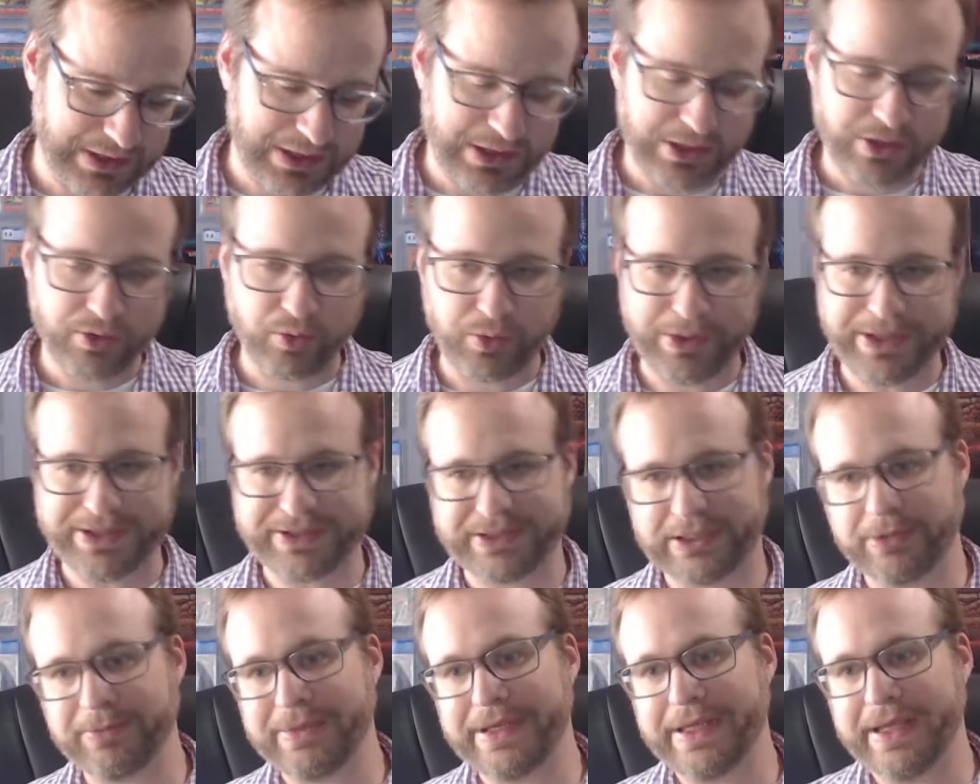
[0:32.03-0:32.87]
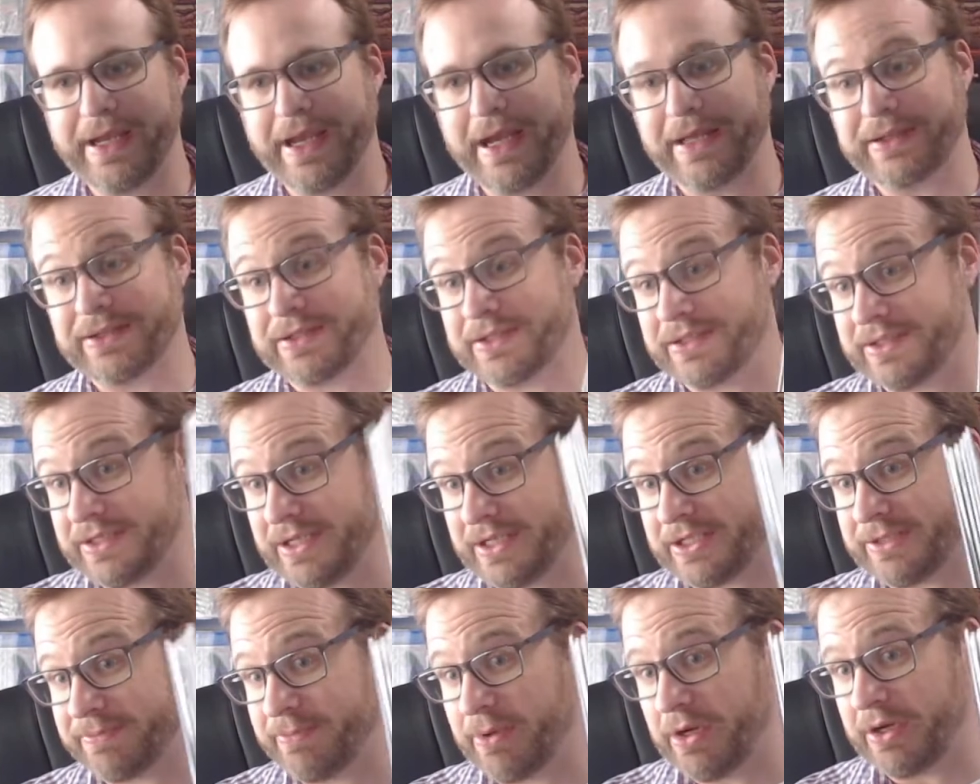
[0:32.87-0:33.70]
weeks to be. I got
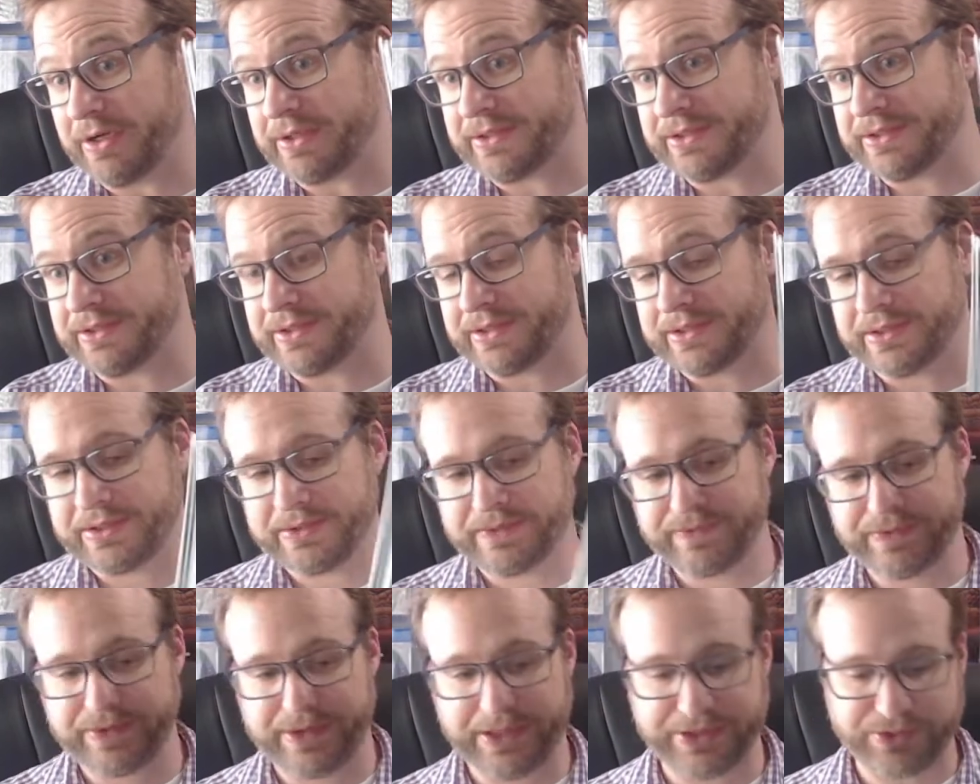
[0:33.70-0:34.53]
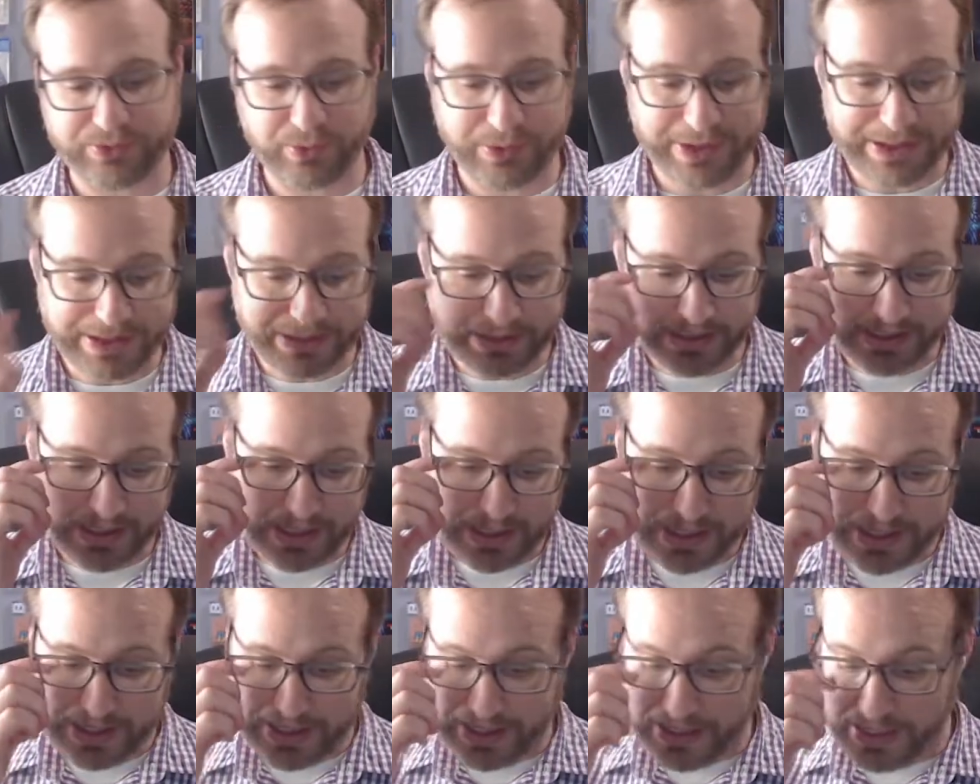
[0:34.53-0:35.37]
six books this week.
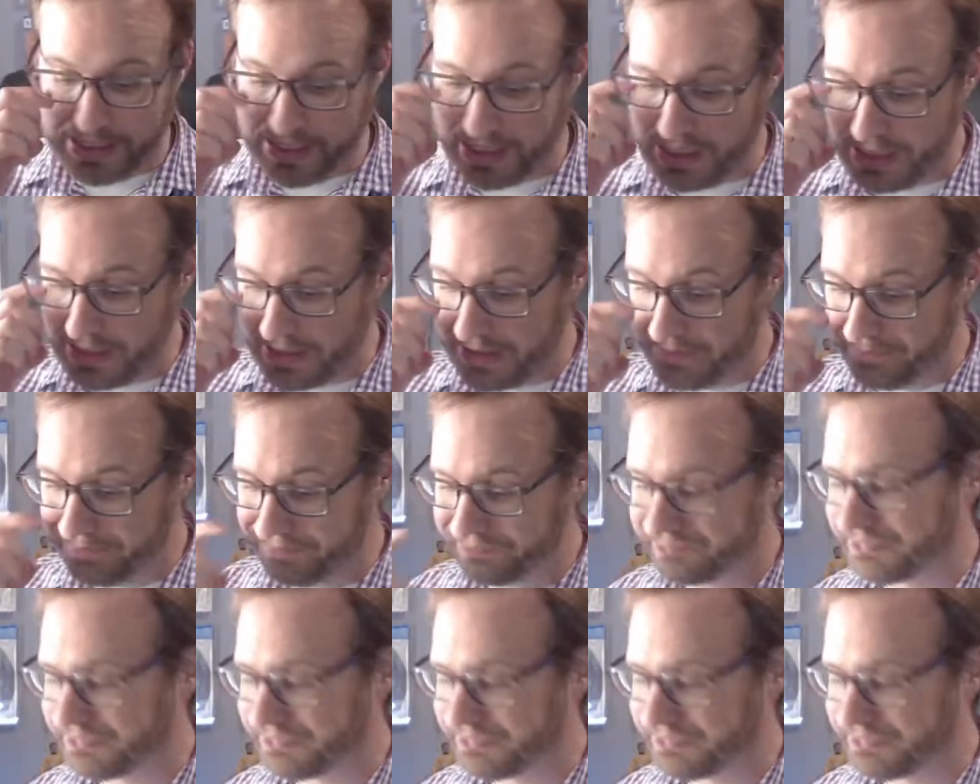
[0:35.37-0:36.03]
Um,